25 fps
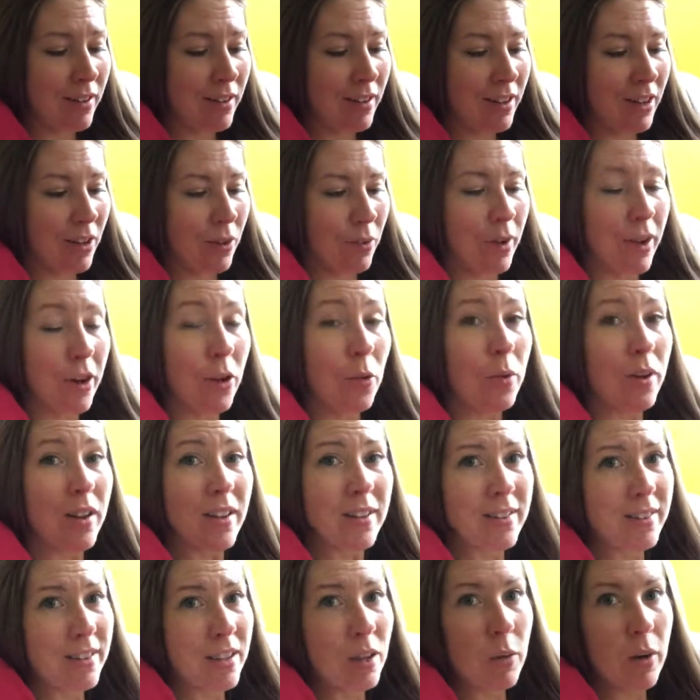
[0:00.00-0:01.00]
you know, I don't
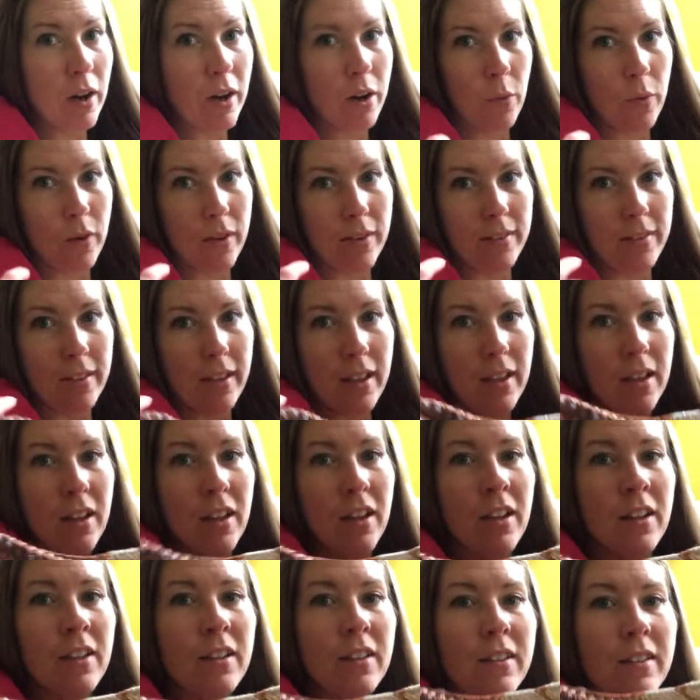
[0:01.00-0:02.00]
want to see what I don't want to see.
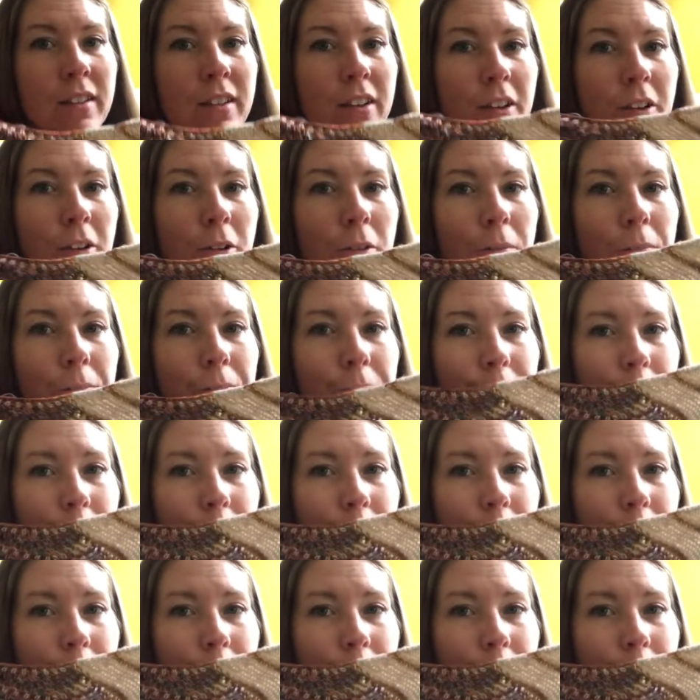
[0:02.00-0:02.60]
So